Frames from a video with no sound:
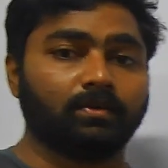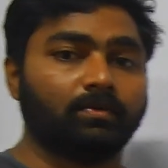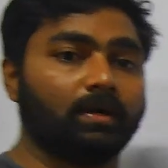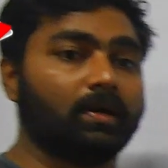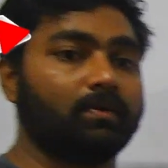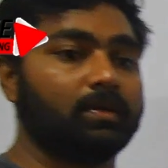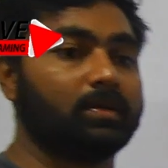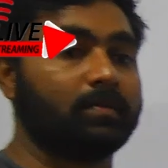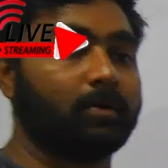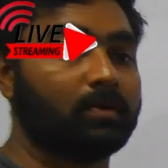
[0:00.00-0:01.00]
you have
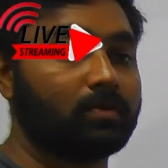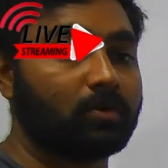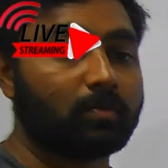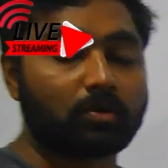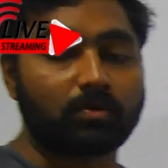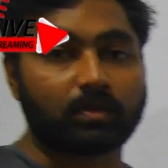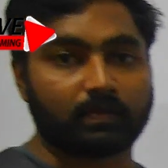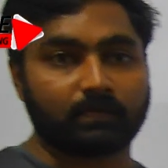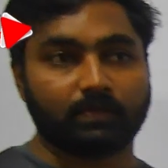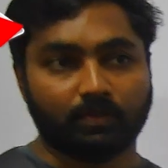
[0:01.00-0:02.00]
learned about
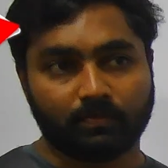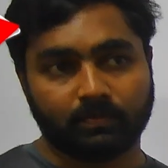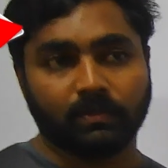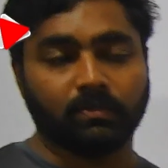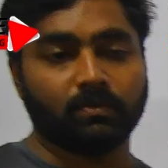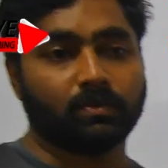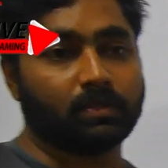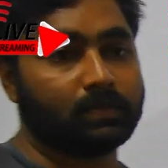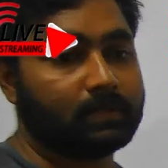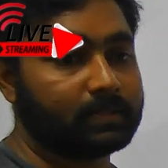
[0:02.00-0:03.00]
chromatography, in your
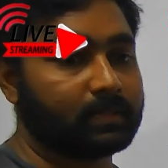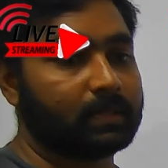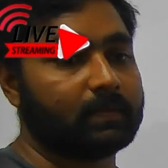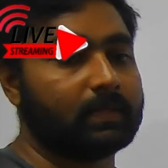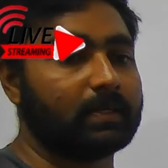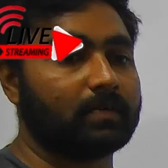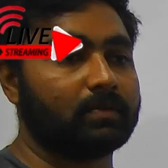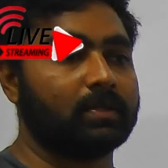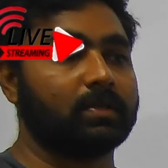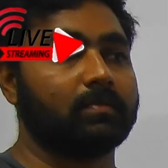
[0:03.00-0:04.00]
O levels, and we
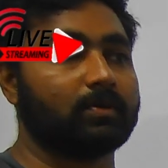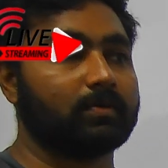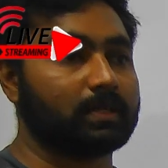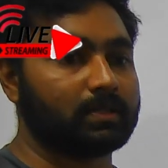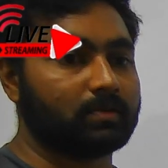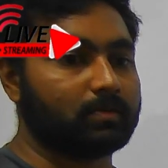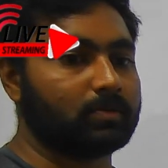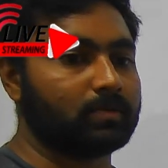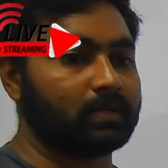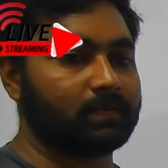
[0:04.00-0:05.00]
have learned about that
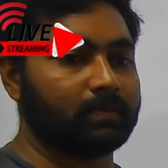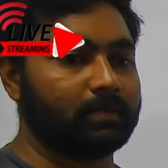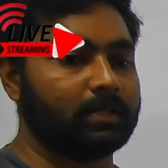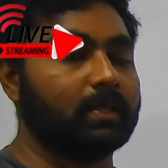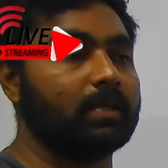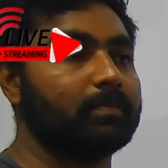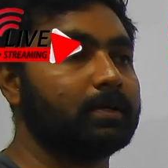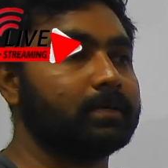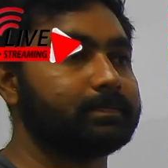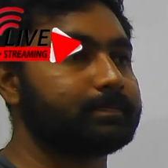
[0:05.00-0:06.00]
chromatography a bit
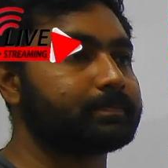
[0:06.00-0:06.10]
deeper.